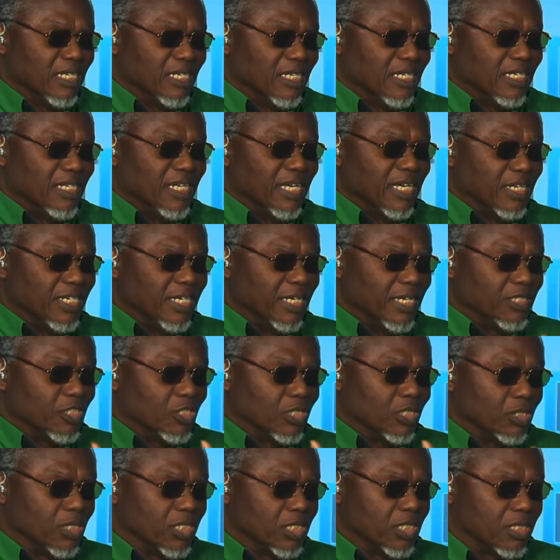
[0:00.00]
The,
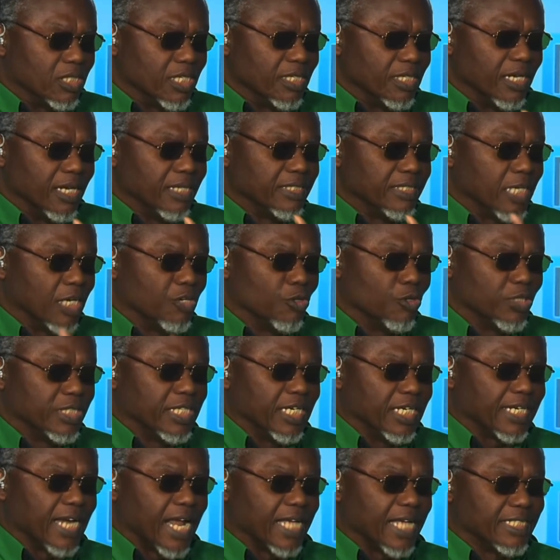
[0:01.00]
the, the security
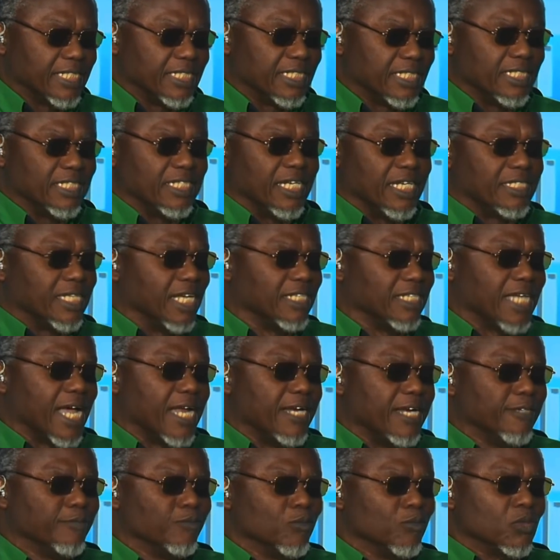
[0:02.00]
crisis is
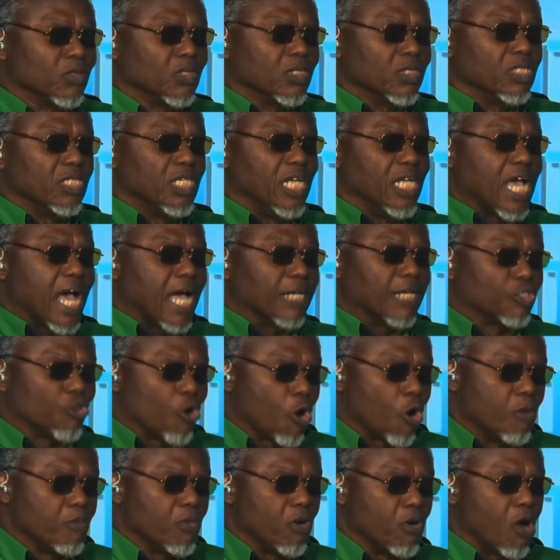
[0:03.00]
essentially the
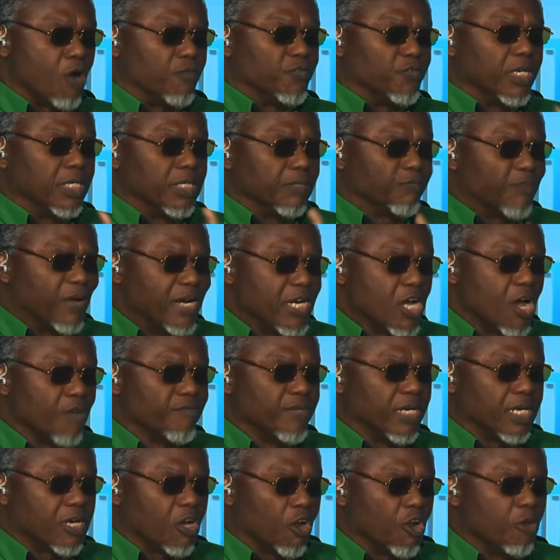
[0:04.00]
outcome of the failure of
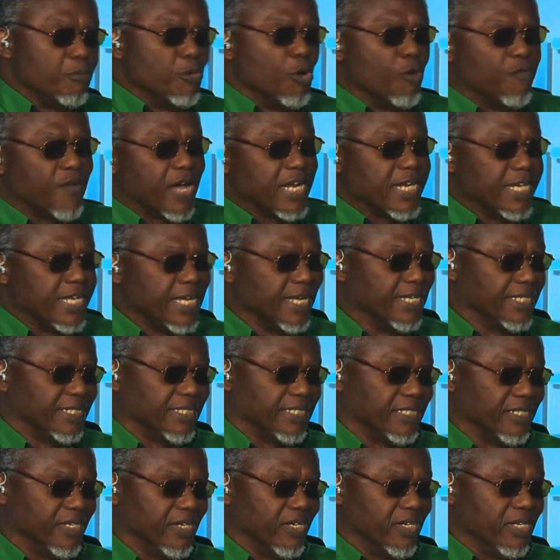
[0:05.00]
the economy over the
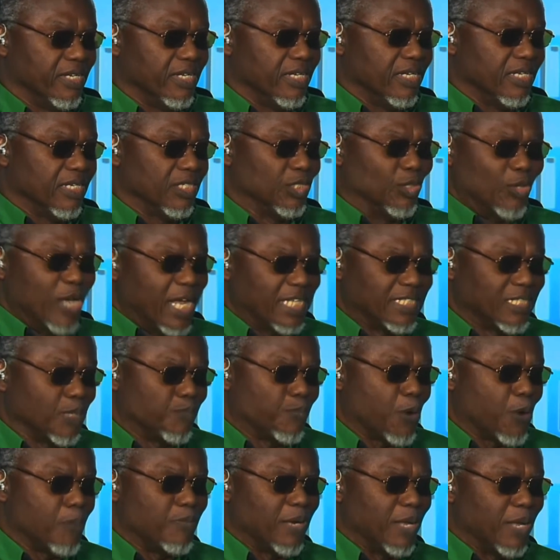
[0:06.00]
years. So that's the
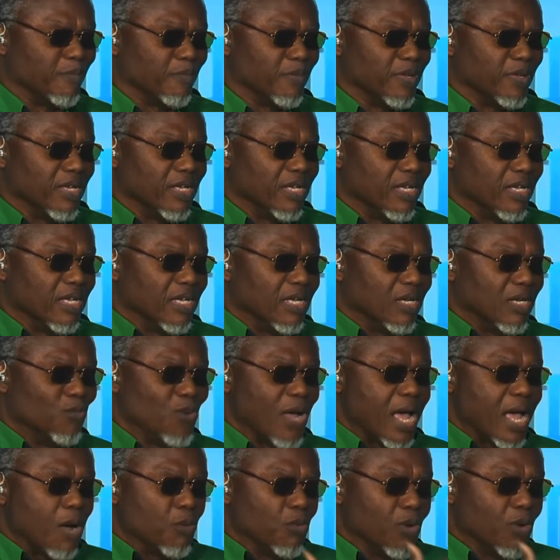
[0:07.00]
problem. We
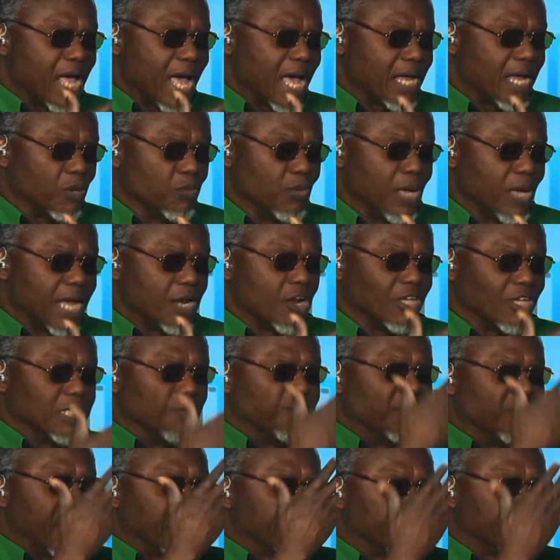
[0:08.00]
are, we are, we are not
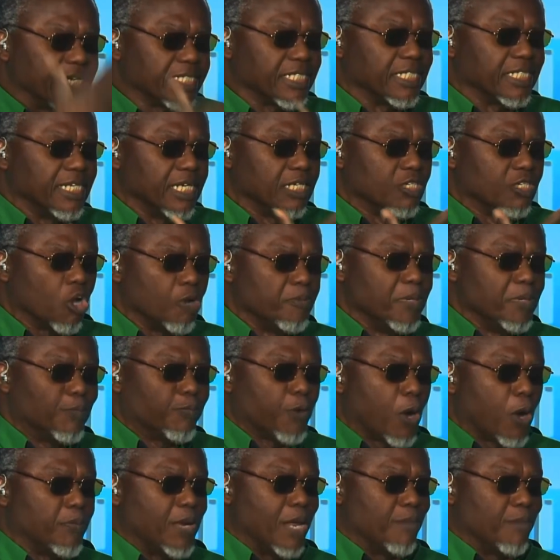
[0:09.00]
even addressing the economic
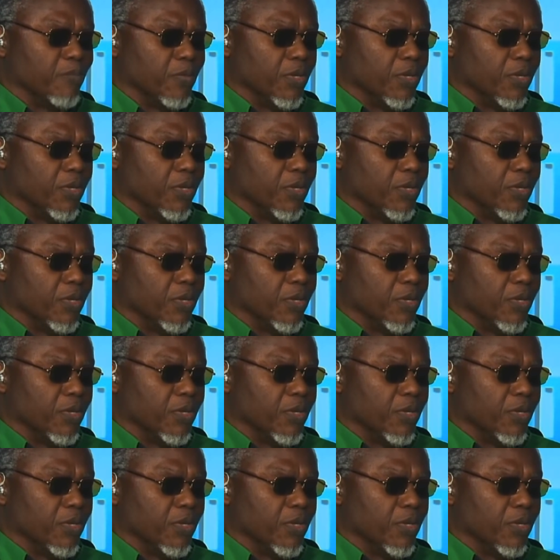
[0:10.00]
problem.